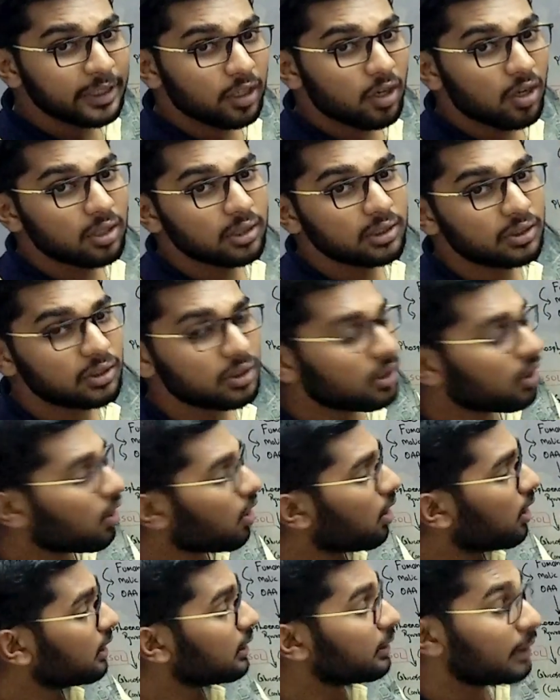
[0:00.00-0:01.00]
are also
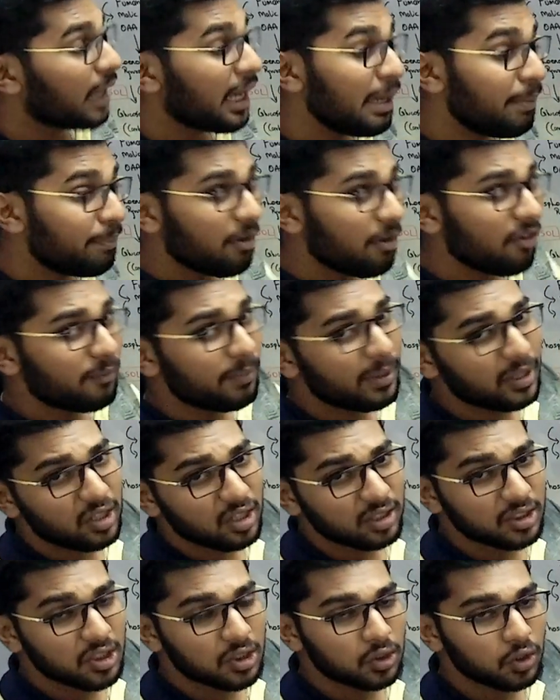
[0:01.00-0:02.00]
a type of
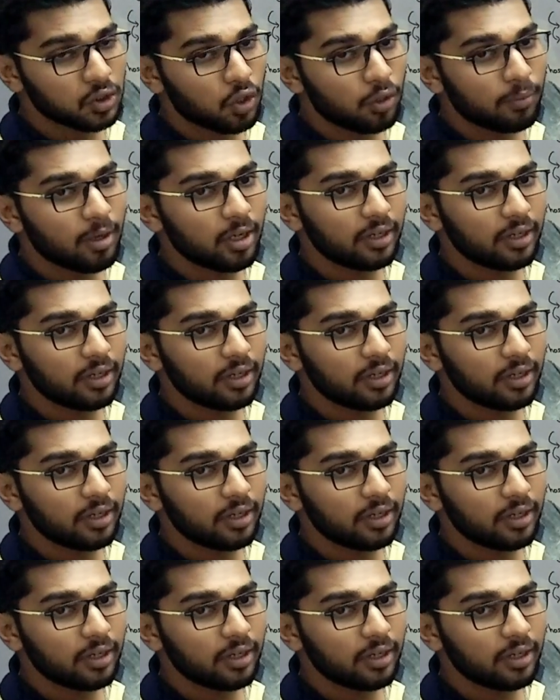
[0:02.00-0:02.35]
peroxisome,